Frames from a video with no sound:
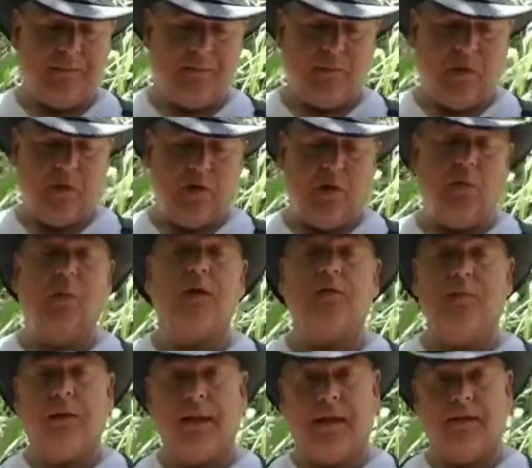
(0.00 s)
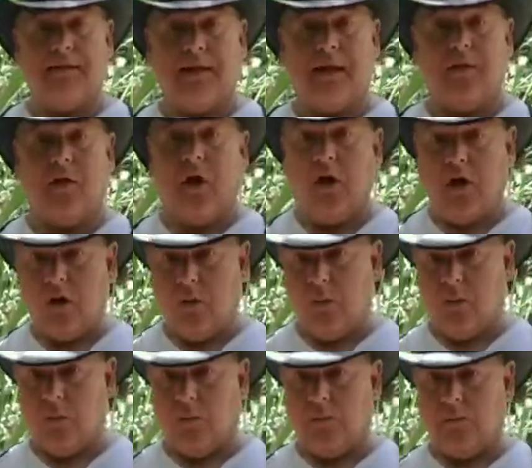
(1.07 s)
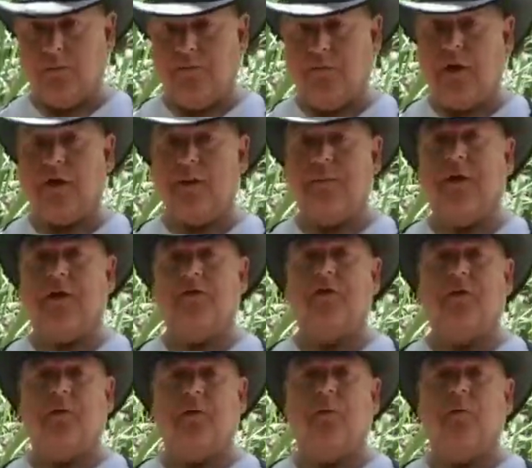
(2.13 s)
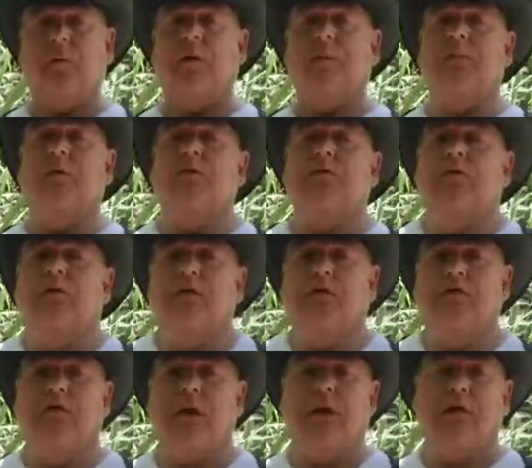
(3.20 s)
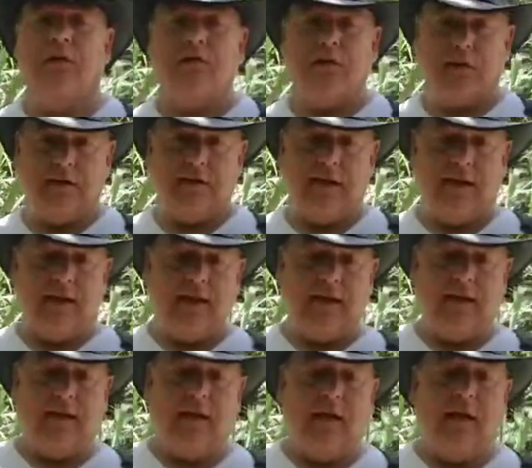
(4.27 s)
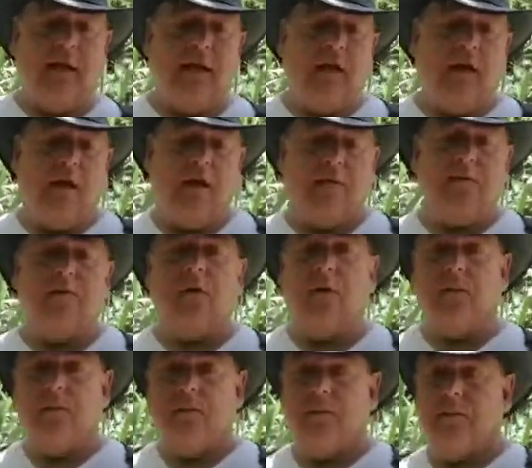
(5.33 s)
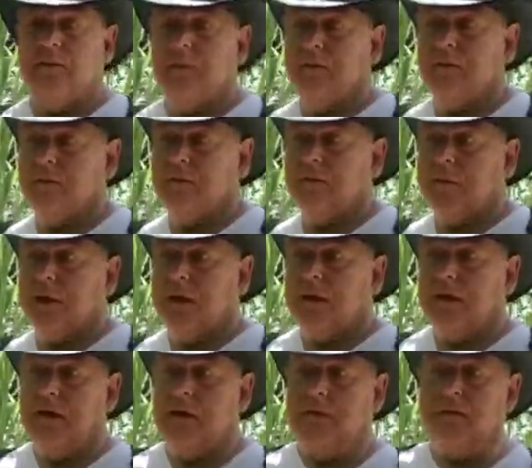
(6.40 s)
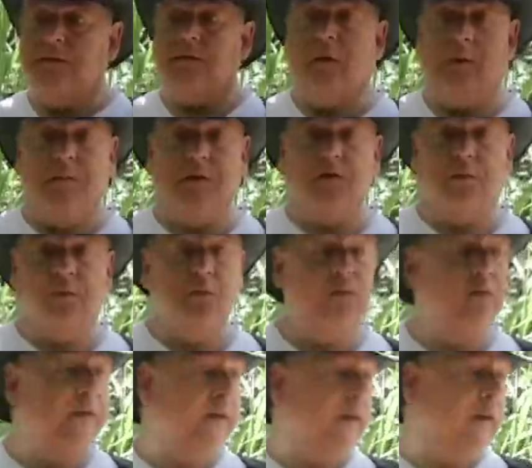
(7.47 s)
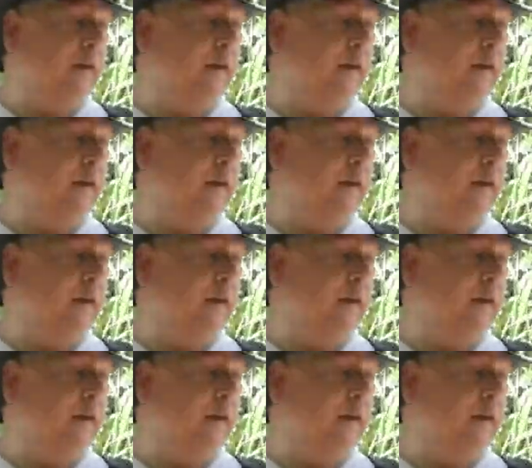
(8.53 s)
which plays out very much what most of the trailers had taken from this movie.